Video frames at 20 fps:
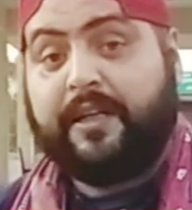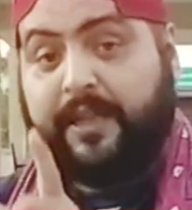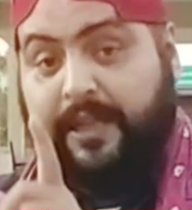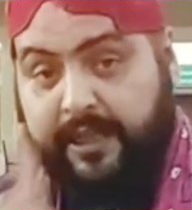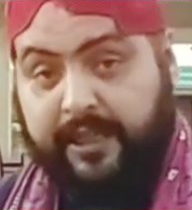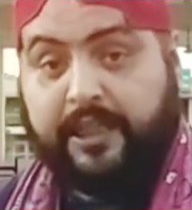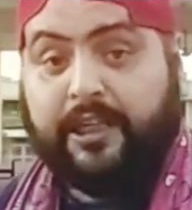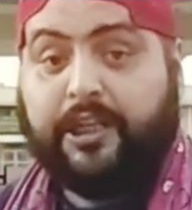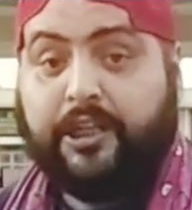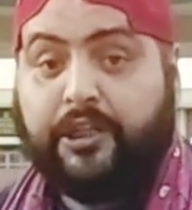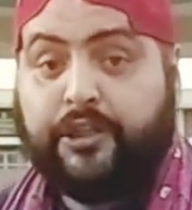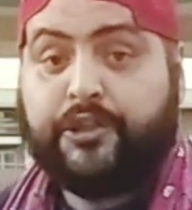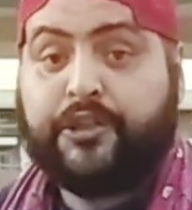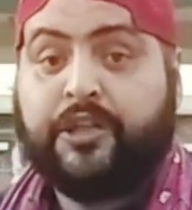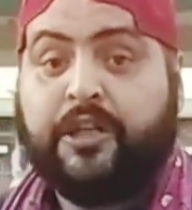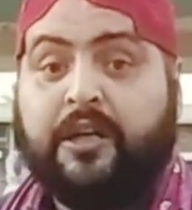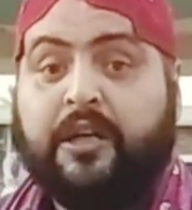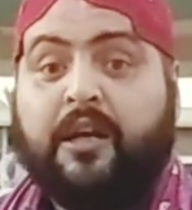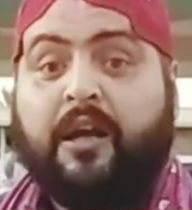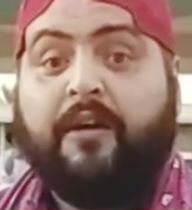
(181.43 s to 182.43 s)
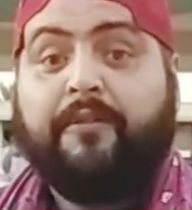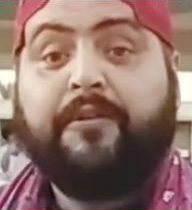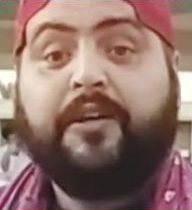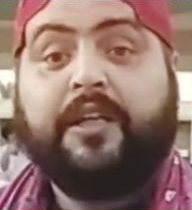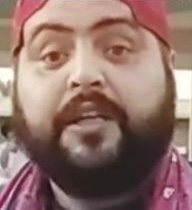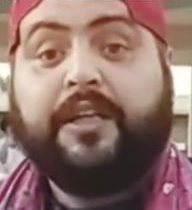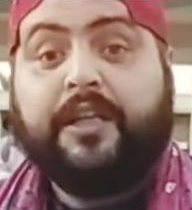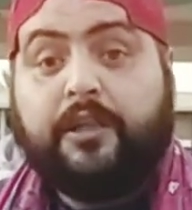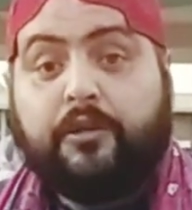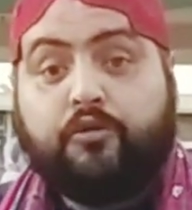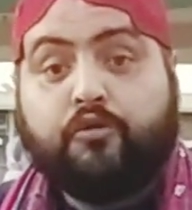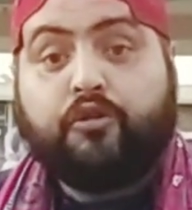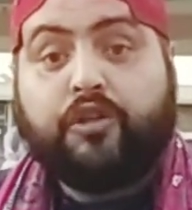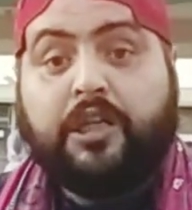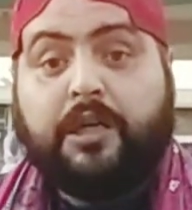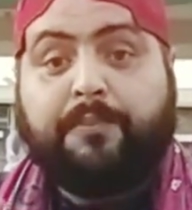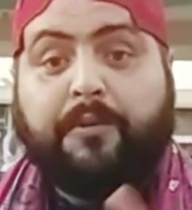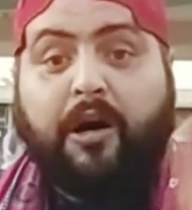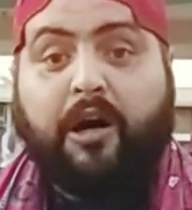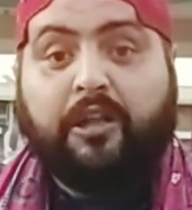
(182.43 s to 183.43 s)
English, we need to
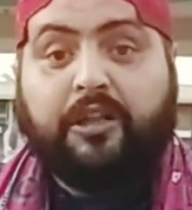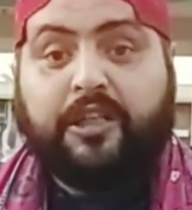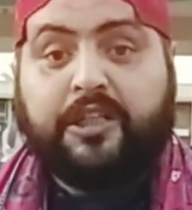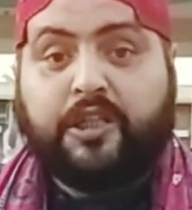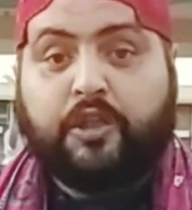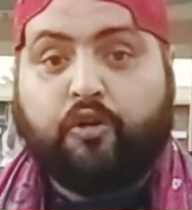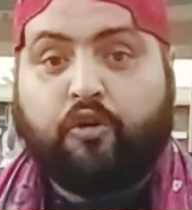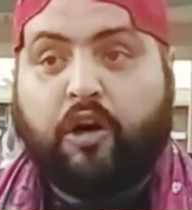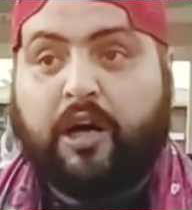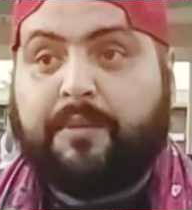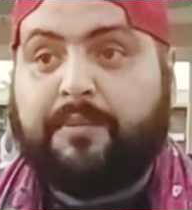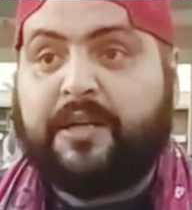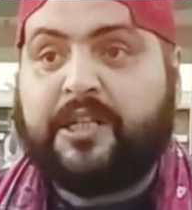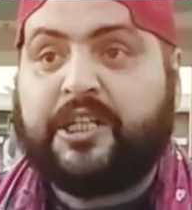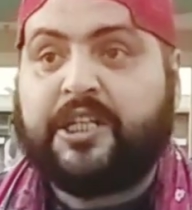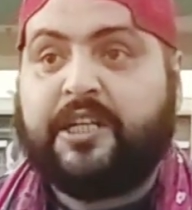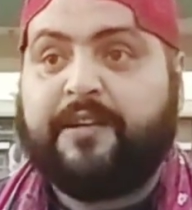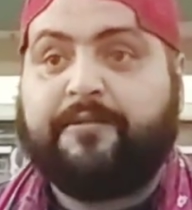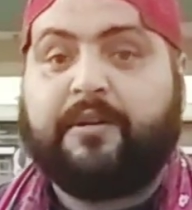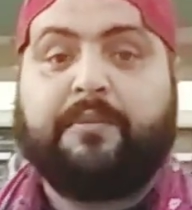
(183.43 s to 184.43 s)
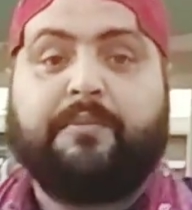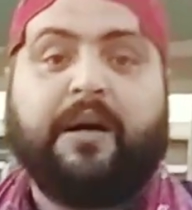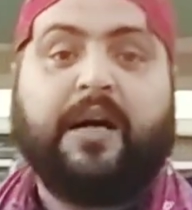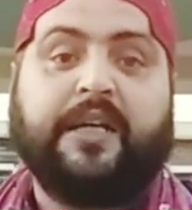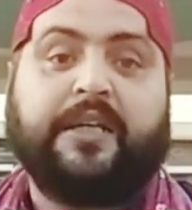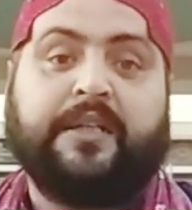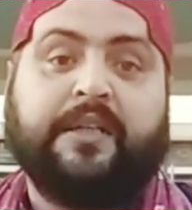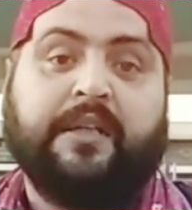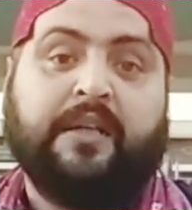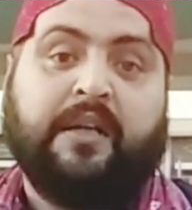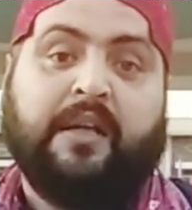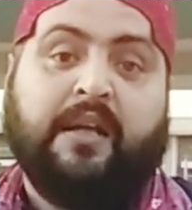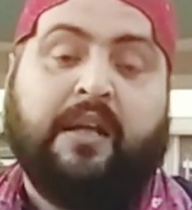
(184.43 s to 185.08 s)
keep all these requirements in our mind.